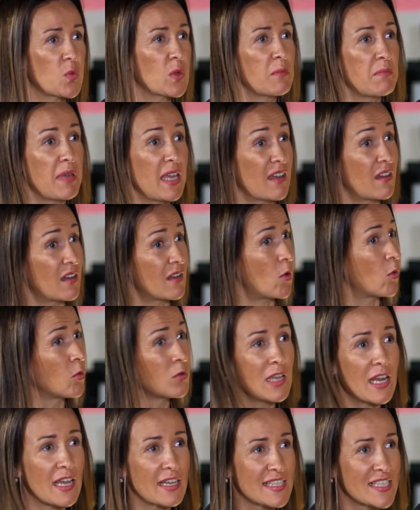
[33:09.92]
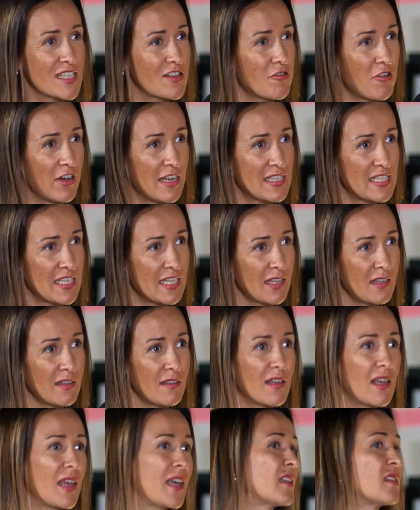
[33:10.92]
will be only
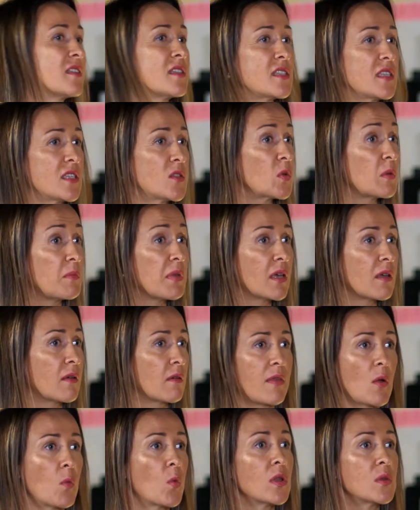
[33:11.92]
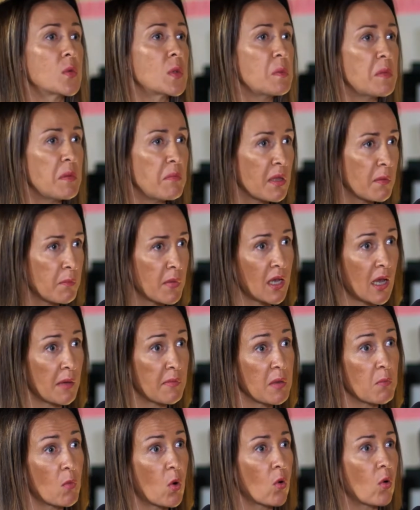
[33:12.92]
accelerating, and the world will be
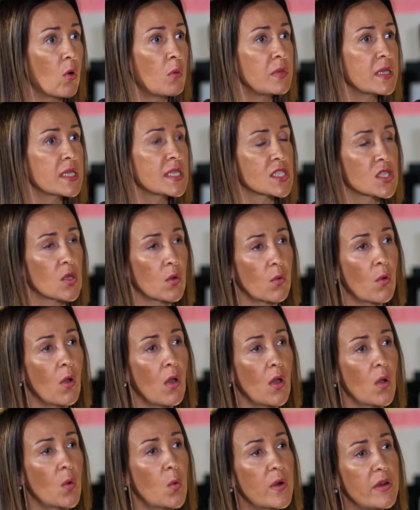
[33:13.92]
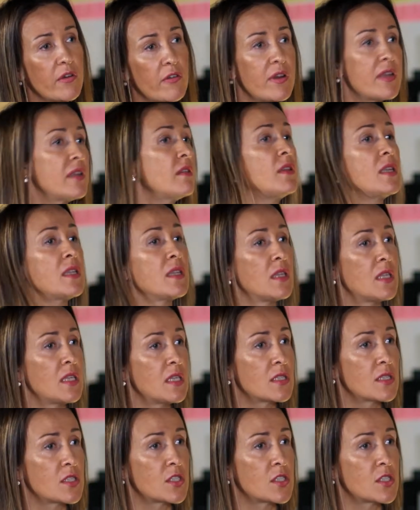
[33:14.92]
becoming more complex. So we really need.